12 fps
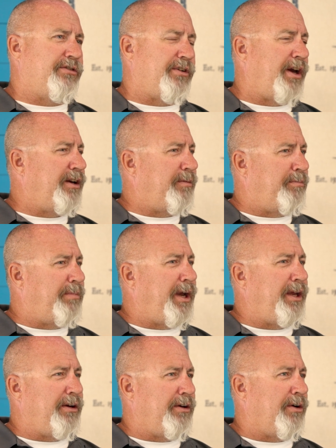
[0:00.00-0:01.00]
signed a
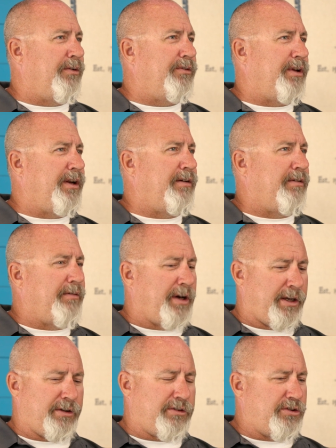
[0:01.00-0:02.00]
bank note and
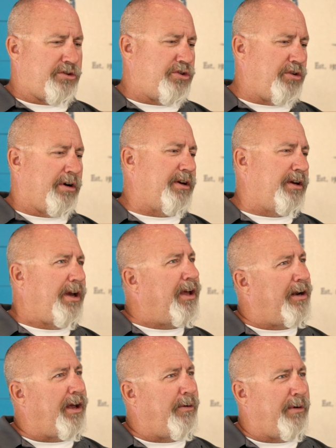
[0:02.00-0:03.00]
I shook
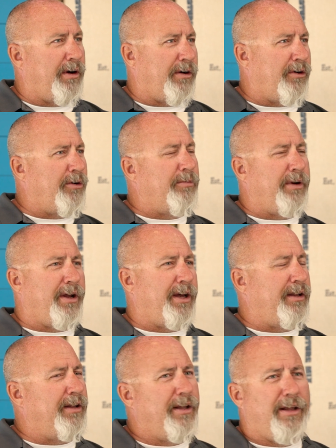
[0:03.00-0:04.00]
and I went home and
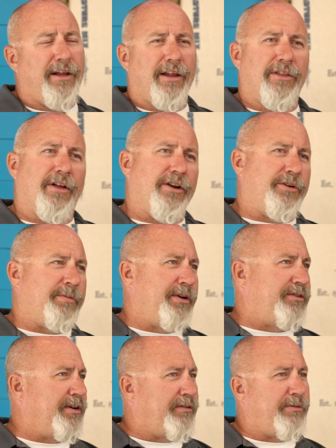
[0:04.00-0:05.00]
I thought to
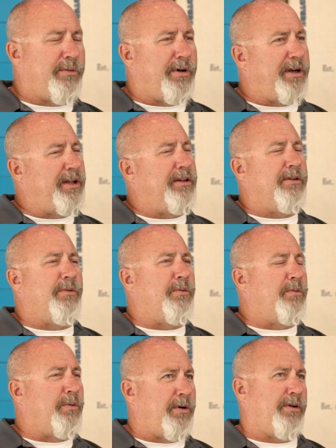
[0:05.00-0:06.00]
myself, what in the
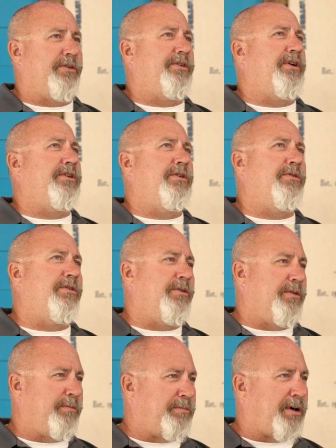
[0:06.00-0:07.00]
world are you
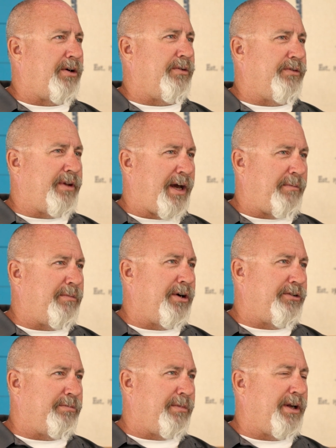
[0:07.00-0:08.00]
doing borrowing that
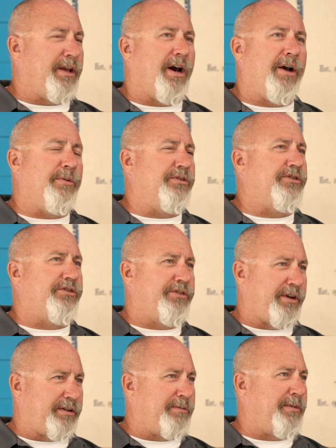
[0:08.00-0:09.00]
much money? I was
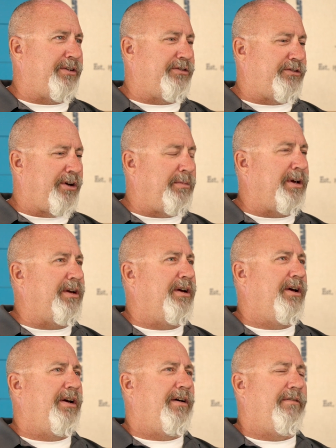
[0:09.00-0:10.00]
sick to my stomach
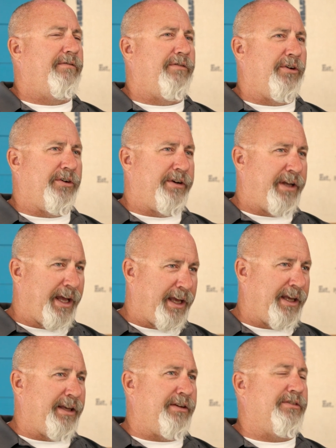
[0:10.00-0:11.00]
for
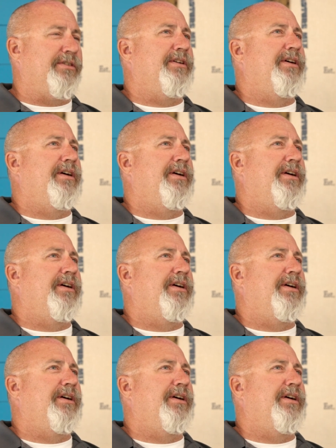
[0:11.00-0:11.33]
days.